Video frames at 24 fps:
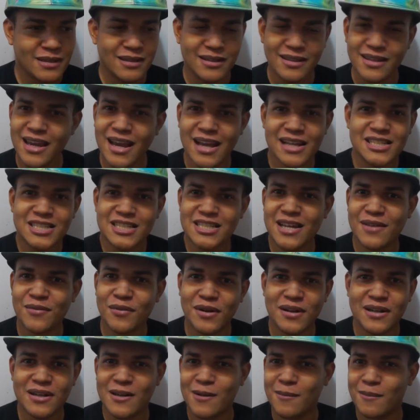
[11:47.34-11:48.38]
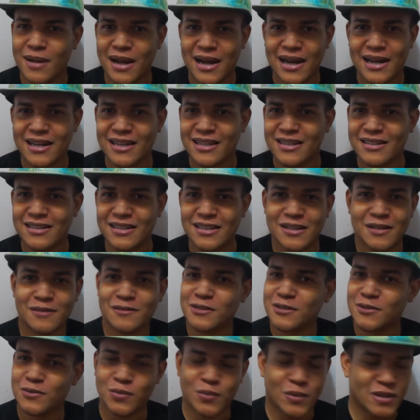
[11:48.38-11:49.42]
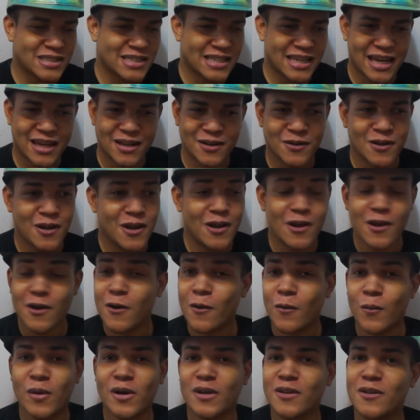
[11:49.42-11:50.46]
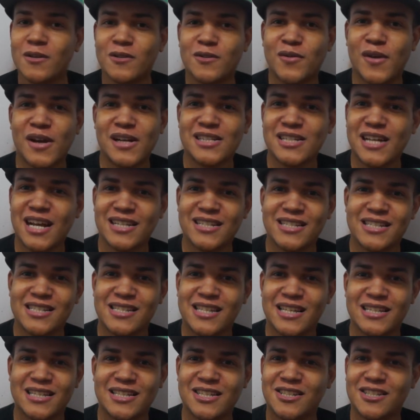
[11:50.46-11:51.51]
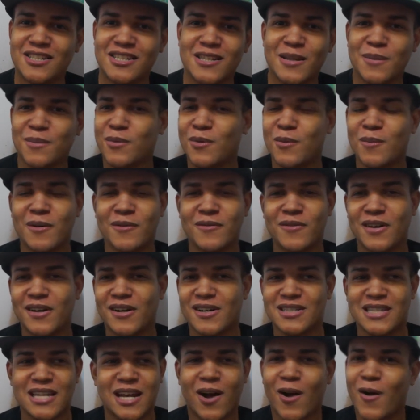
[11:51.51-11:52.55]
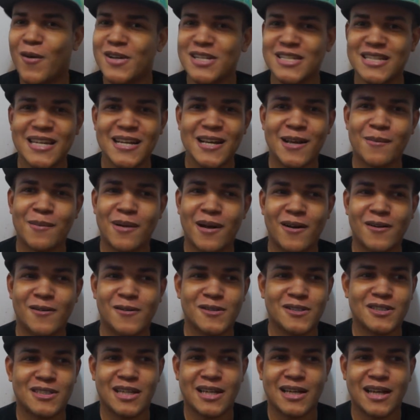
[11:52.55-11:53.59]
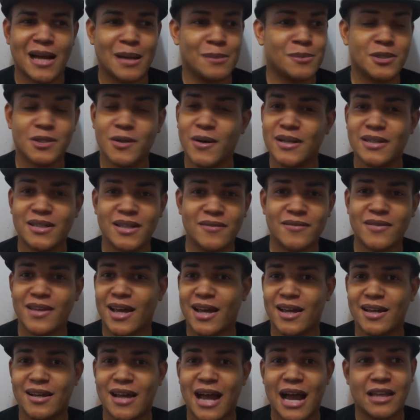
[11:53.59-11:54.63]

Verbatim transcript: yeah, I just never ended up buying it, and it was once again one of those franchises that just slipped through my fingers that I always think about. Where it's like I'm sure I love that.